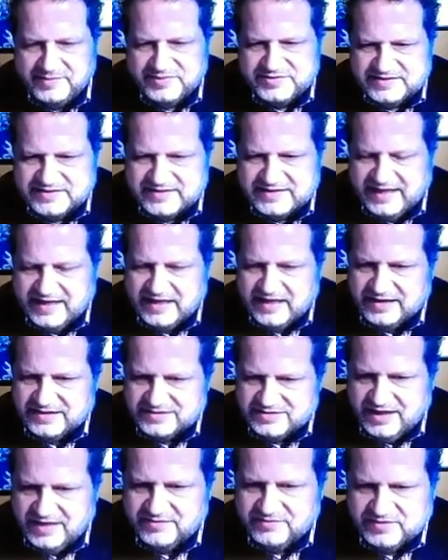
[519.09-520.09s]
kind of
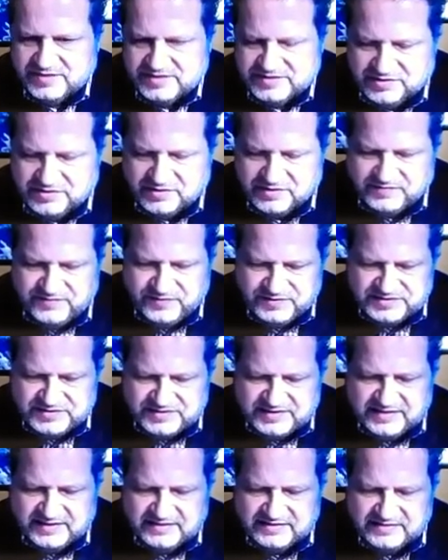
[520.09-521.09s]
uncover it. So the first
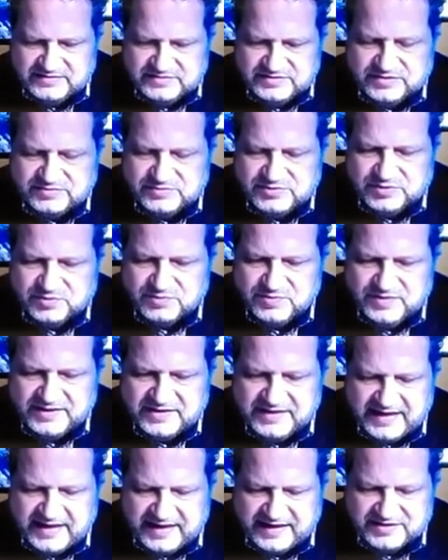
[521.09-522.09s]
thing to really
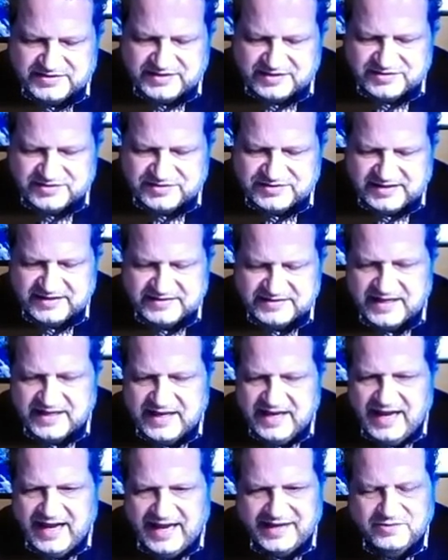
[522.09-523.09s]
actually understand is
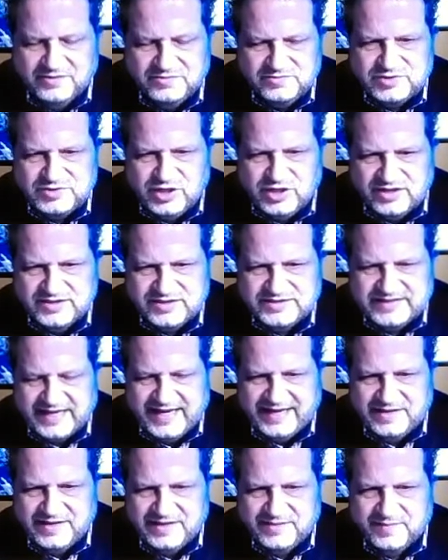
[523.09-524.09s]
I don't talk to
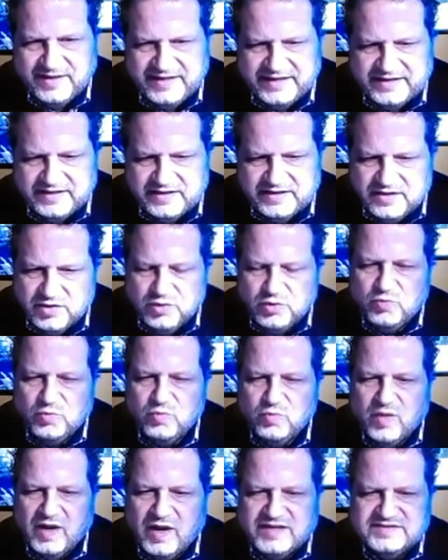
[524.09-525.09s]
anybody who
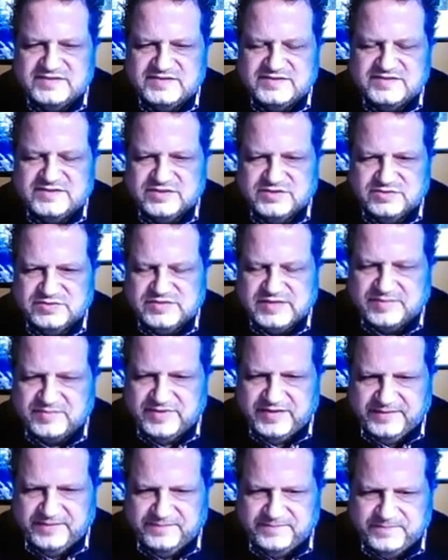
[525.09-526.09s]
wants to do
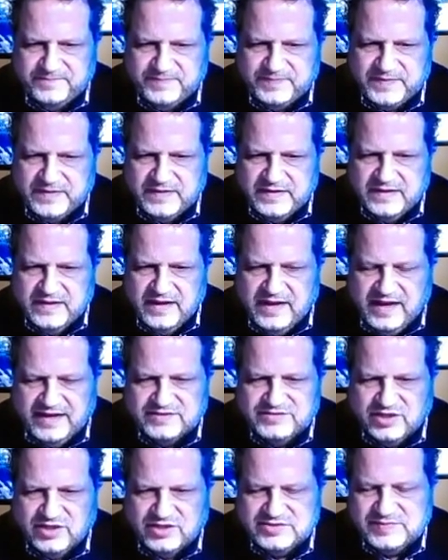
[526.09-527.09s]
something. I
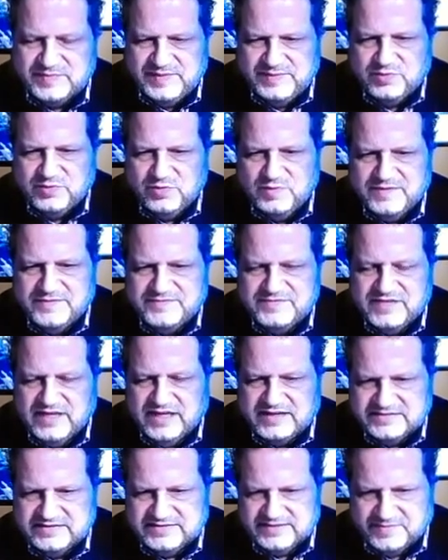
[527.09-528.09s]
talk to people who have done
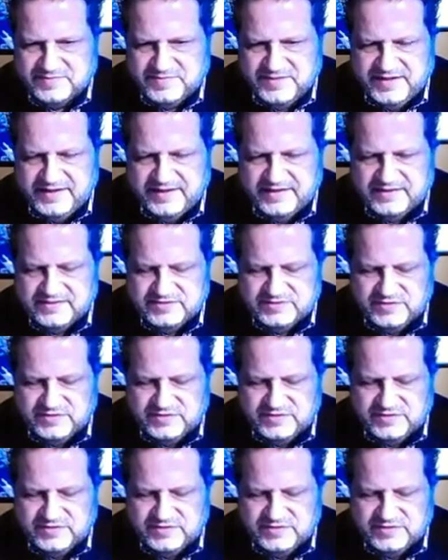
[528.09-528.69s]
something. So, for